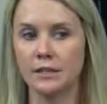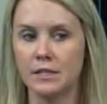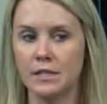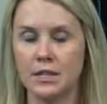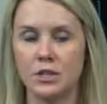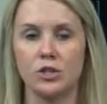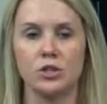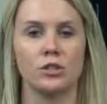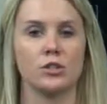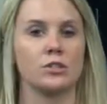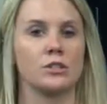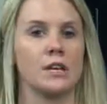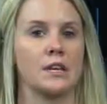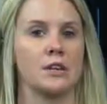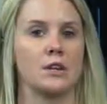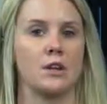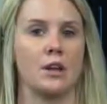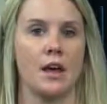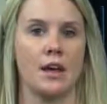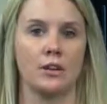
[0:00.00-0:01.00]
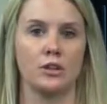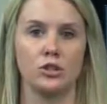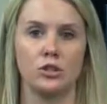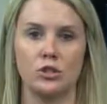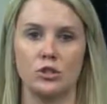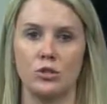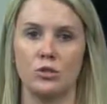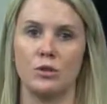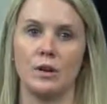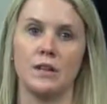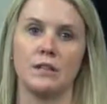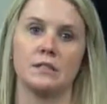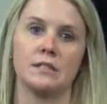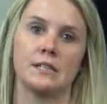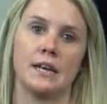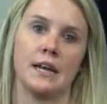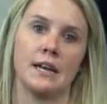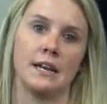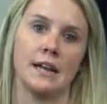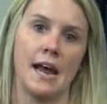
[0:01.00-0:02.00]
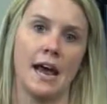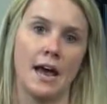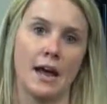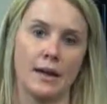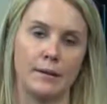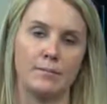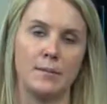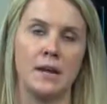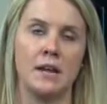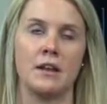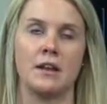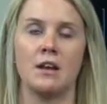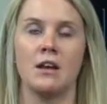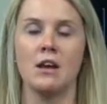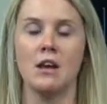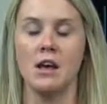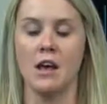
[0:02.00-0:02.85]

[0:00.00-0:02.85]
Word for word: teachers and students and admin